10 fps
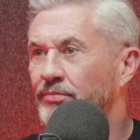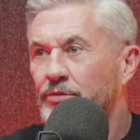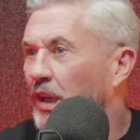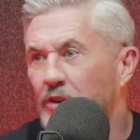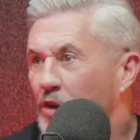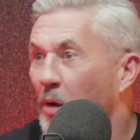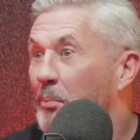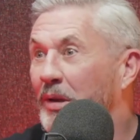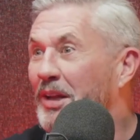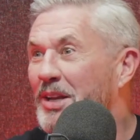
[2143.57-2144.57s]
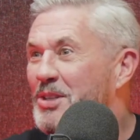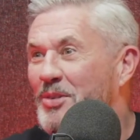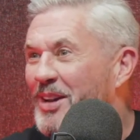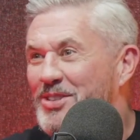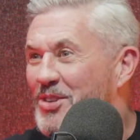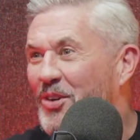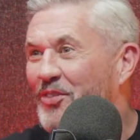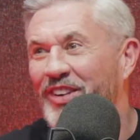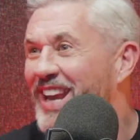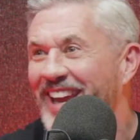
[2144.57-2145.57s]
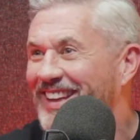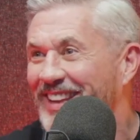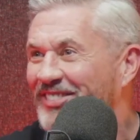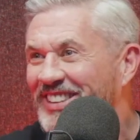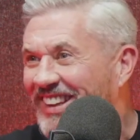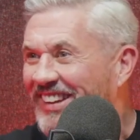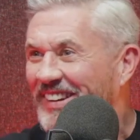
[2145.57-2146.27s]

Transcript: Like completely switched off with negativity.